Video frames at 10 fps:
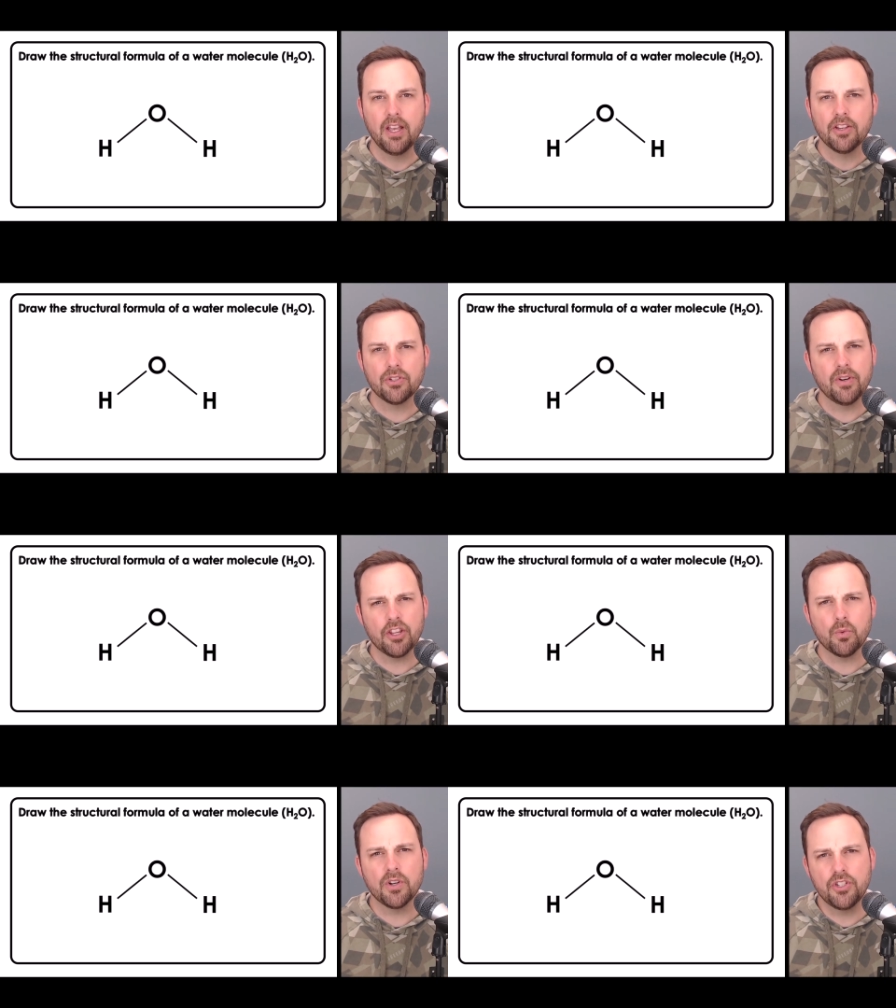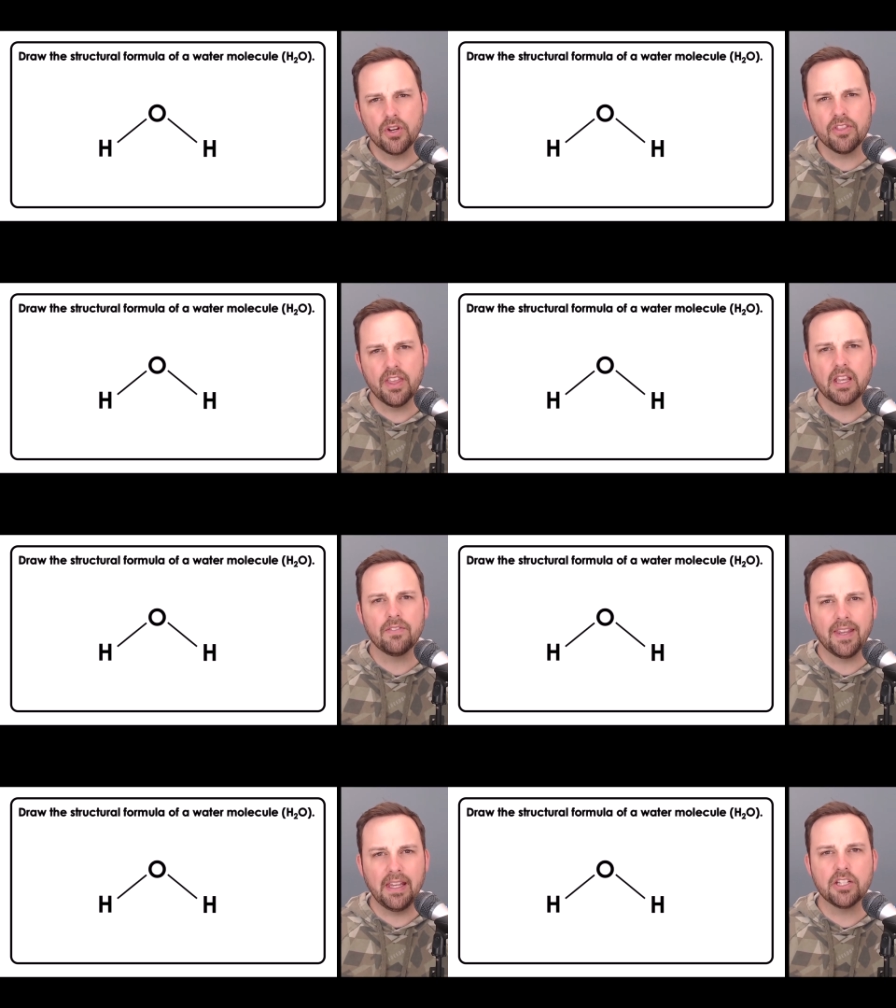So in other words, you can think
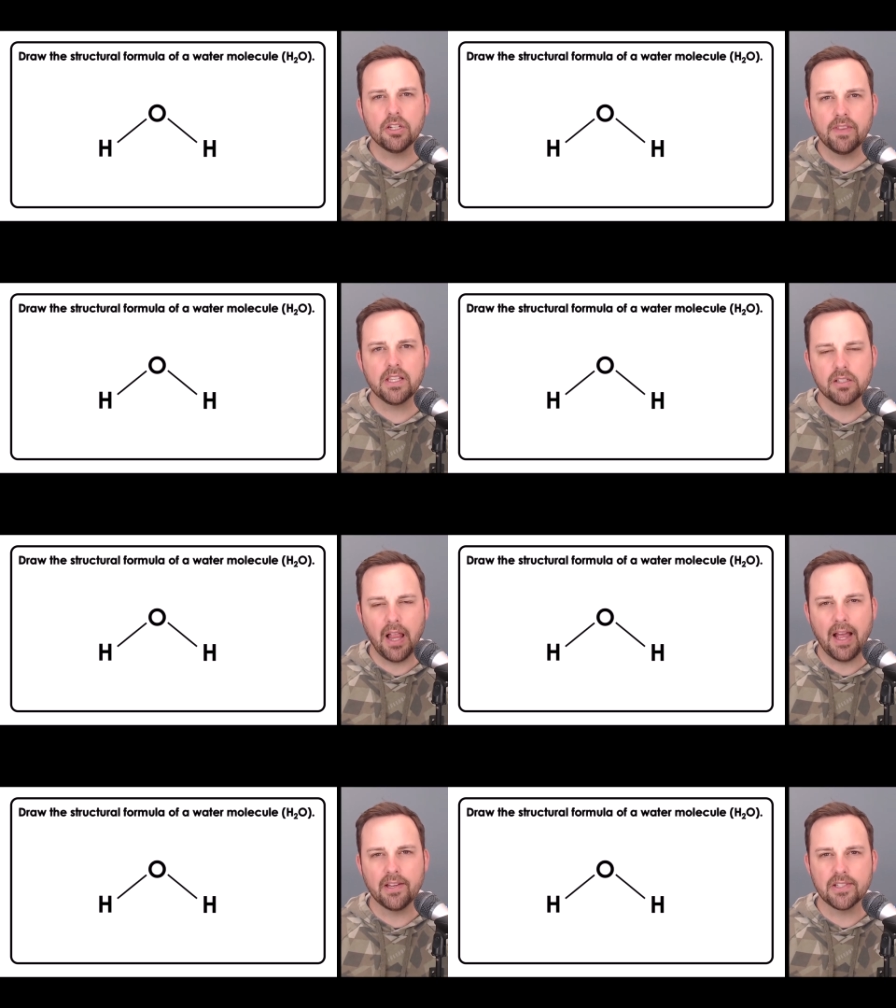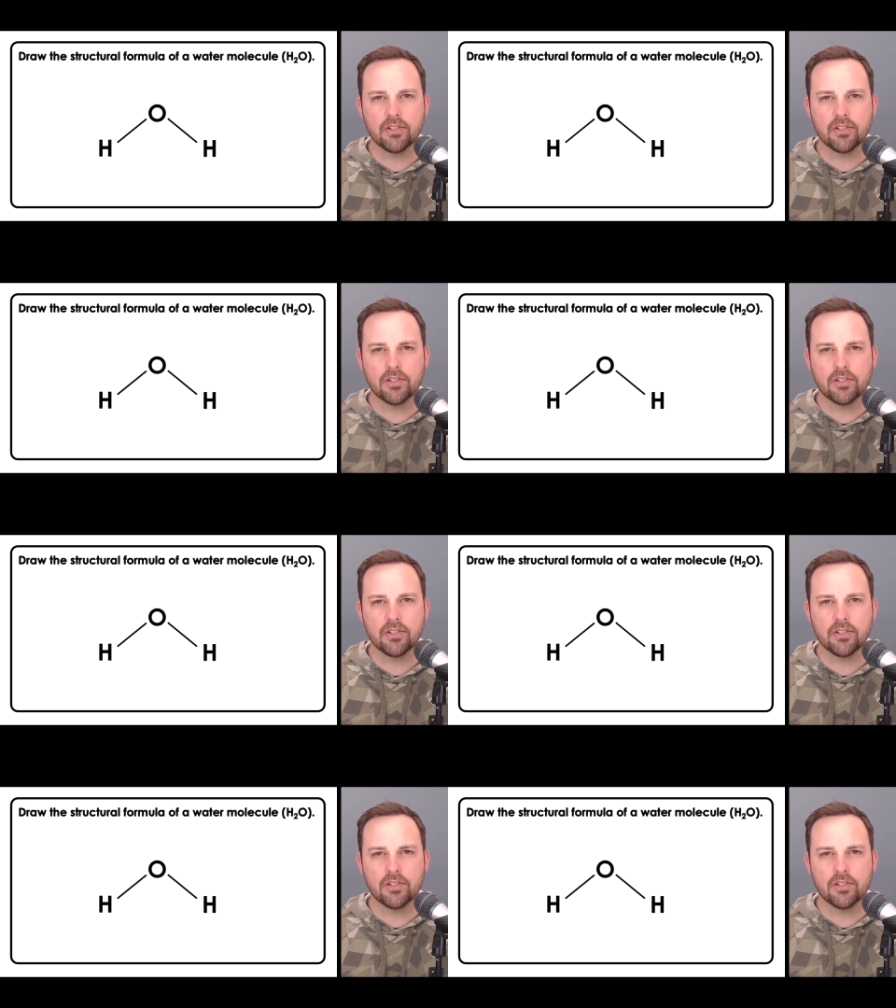of each of these lines